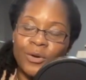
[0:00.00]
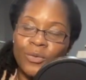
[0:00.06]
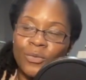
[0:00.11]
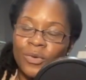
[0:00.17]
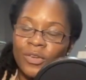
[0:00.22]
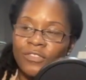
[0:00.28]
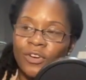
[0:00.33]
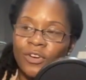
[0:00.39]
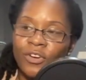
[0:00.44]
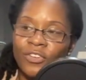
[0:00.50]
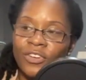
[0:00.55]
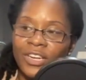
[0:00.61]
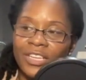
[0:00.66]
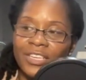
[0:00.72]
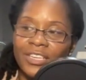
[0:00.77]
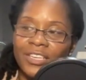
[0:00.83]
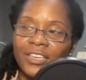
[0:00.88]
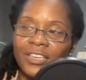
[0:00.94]
We've
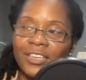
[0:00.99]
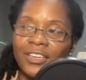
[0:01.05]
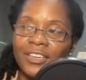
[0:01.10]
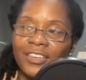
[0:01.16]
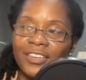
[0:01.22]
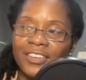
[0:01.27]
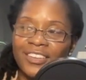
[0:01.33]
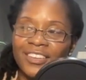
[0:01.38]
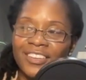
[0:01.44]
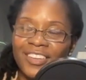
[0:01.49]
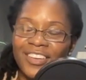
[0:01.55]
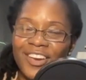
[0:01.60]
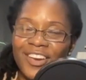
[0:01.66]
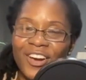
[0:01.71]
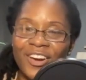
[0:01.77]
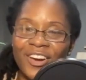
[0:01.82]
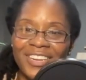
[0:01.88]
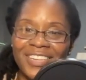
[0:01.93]
already
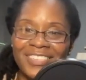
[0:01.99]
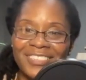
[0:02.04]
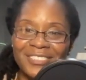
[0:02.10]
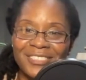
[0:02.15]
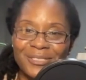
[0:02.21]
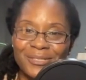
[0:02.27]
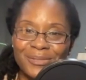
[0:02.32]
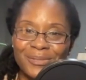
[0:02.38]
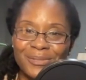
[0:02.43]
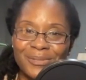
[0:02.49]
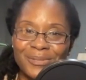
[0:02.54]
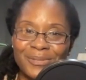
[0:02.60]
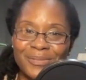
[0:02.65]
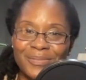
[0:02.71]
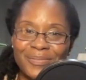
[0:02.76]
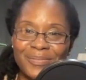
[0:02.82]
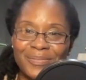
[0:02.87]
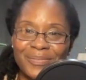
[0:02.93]
gone
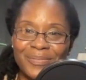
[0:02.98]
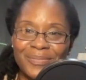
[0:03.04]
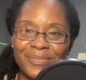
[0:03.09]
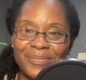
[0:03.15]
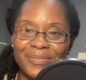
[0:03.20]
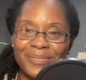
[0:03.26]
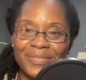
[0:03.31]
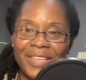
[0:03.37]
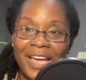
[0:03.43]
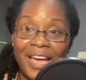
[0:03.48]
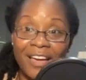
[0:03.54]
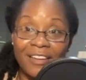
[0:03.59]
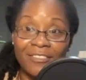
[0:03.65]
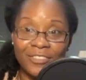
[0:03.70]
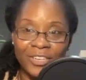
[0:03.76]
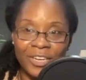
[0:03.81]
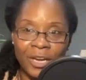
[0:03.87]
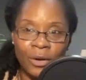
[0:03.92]
into
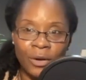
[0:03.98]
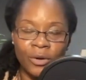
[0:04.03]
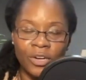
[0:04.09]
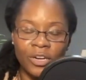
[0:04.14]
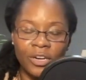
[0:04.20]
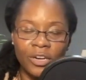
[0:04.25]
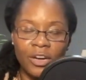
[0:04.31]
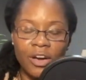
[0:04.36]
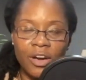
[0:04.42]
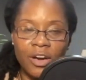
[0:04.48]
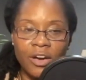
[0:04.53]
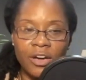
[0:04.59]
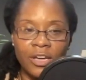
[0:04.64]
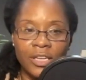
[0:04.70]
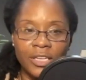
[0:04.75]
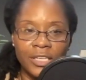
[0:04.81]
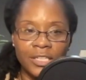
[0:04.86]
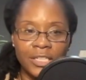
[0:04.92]
half an hour
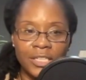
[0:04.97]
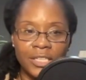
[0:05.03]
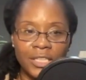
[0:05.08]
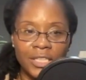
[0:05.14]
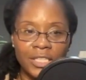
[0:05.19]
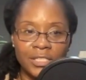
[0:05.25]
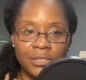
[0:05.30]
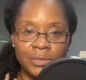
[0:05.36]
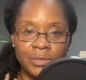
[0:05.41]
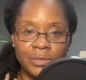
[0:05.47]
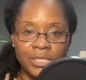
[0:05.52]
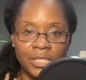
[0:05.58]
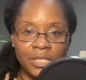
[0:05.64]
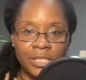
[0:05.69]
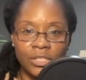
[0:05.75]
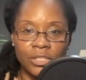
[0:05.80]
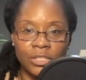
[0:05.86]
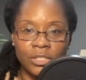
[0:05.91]
on this
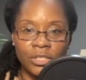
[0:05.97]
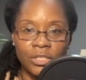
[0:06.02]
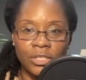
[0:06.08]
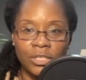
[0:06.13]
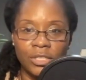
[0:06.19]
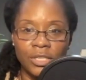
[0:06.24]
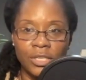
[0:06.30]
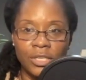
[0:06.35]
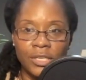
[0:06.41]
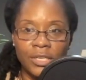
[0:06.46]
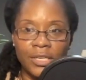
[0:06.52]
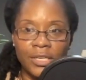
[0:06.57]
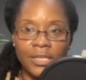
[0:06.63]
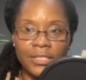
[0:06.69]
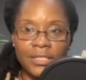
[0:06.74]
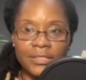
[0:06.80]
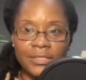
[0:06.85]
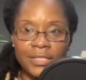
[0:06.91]
particular
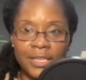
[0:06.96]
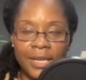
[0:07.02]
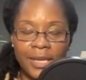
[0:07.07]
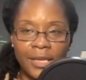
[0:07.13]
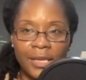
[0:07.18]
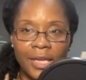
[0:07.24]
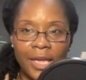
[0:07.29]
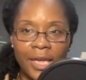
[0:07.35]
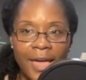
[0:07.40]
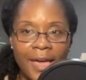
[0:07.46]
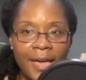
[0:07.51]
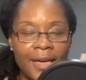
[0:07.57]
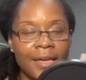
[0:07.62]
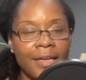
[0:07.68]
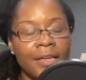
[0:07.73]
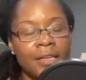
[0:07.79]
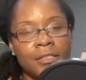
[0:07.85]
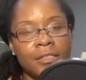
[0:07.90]
day.
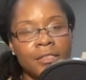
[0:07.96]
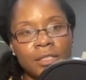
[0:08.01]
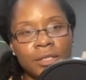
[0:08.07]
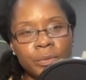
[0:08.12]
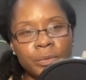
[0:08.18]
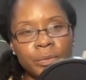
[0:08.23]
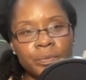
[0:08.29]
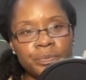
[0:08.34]
And